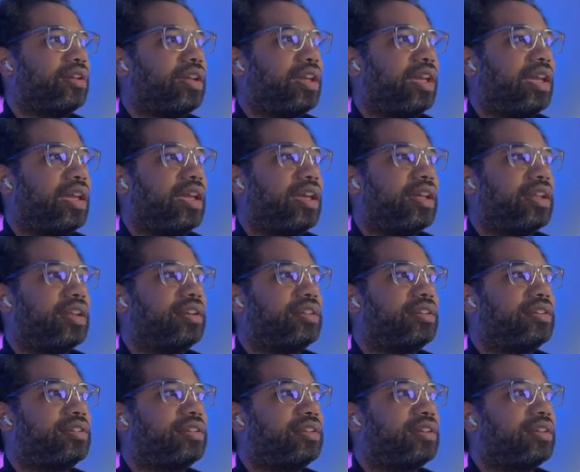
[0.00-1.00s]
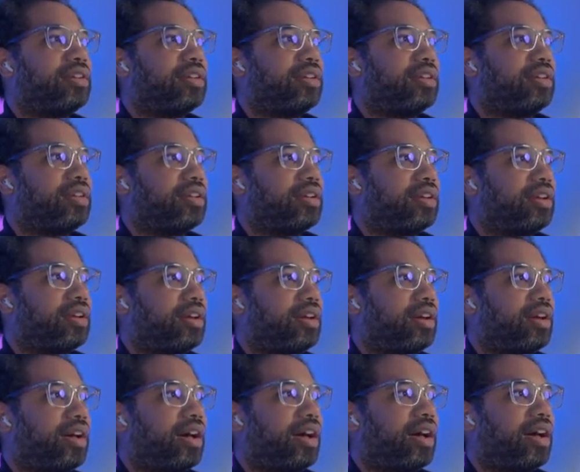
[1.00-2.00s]
and
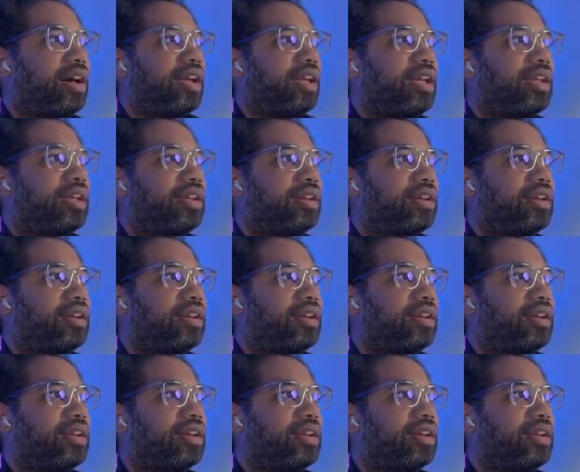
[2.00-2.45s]
I